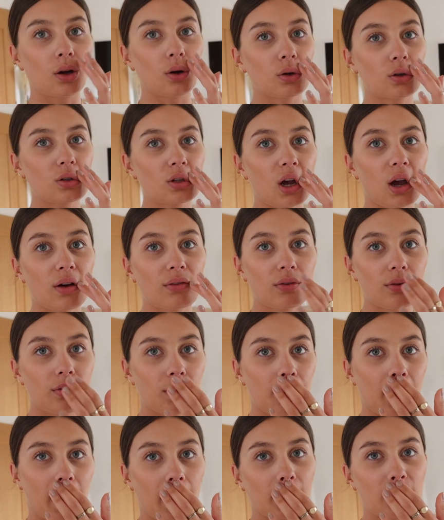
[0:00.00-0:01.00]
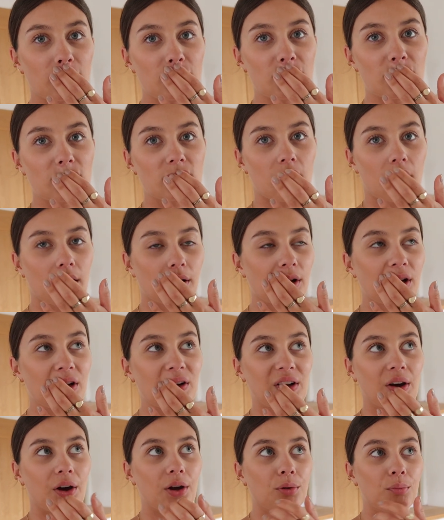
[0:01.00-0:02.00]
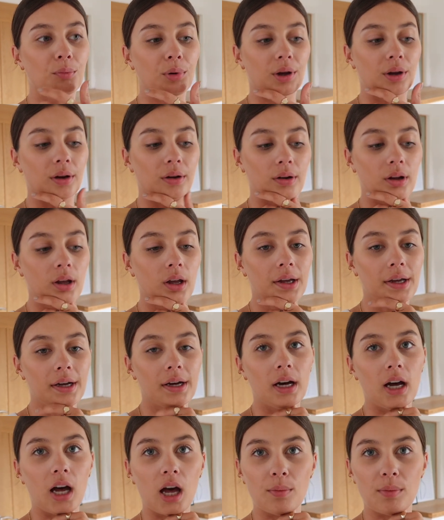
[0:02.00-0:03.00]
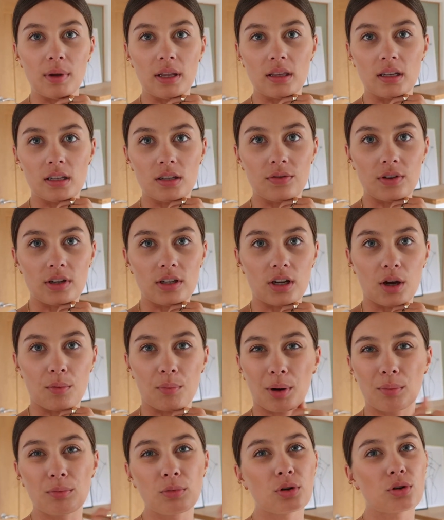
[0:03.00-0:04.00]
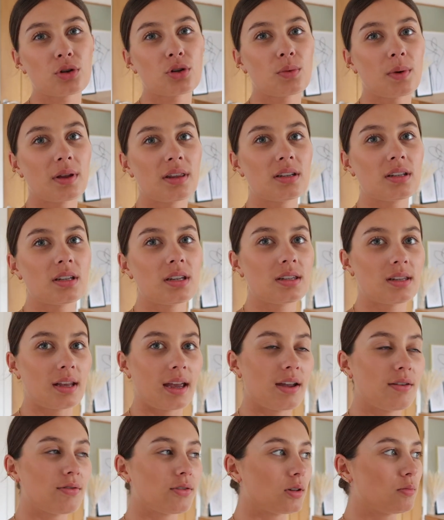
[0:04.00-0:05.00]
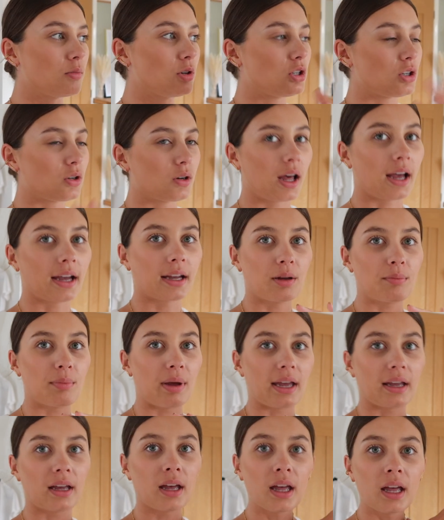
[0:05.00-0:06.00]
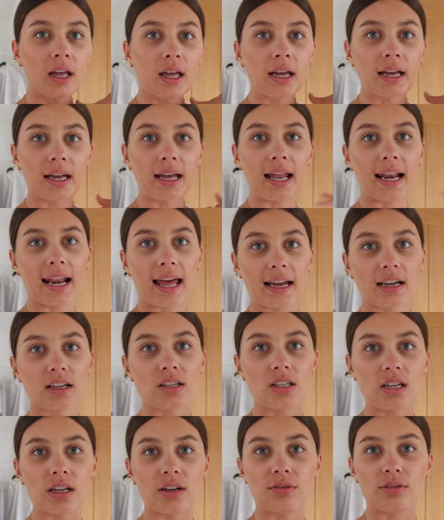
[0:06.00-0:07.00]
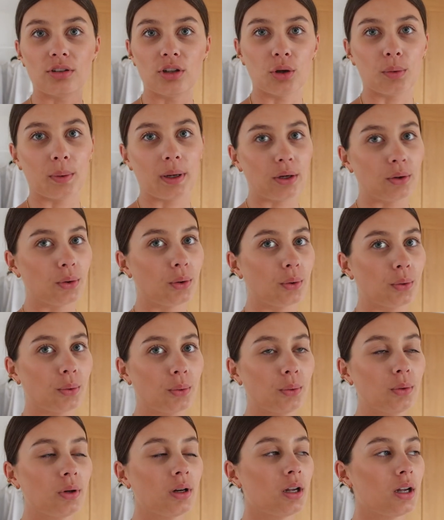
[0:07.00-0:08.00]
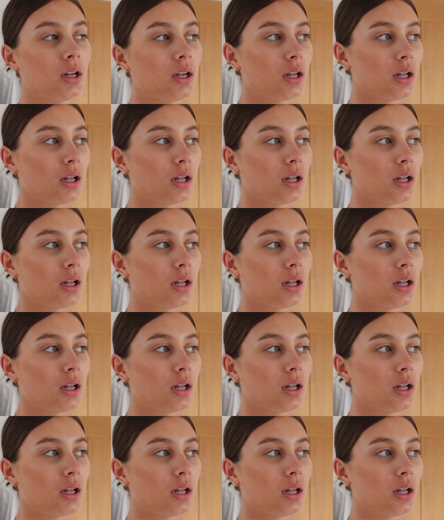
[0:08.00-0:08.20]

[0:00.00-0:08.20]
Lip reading: I also have a few packages that I could open in this video, but I'm not sure whether to save them and do like a big collective Nguyen haul.